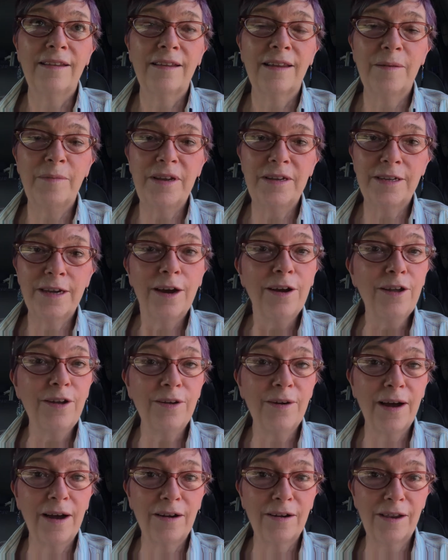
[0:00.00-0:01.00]
let me tell
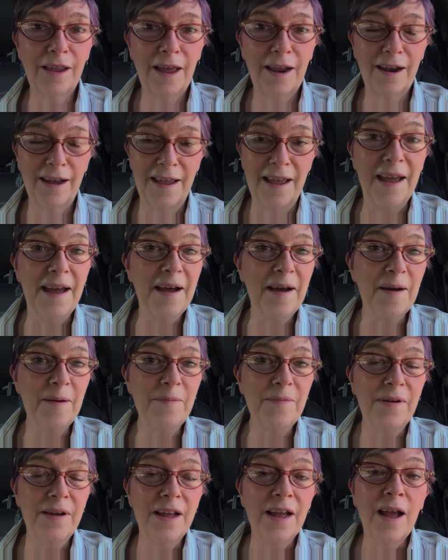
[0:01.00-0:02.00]
you how glad I
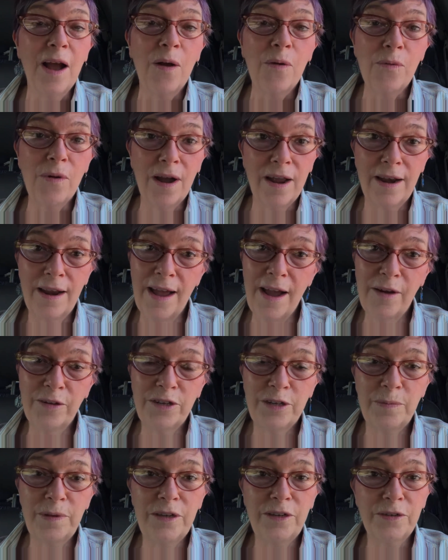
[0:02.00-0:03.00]
am right now
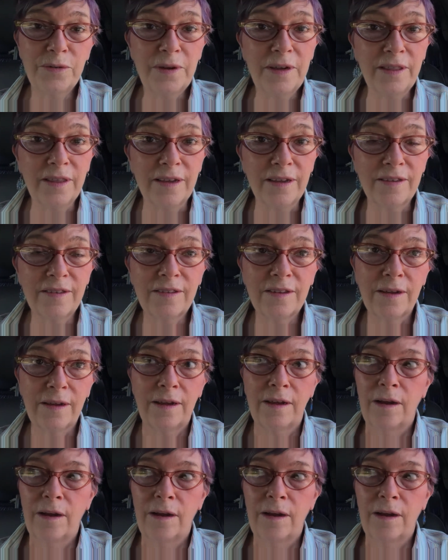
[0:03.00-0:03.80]
to be doing this.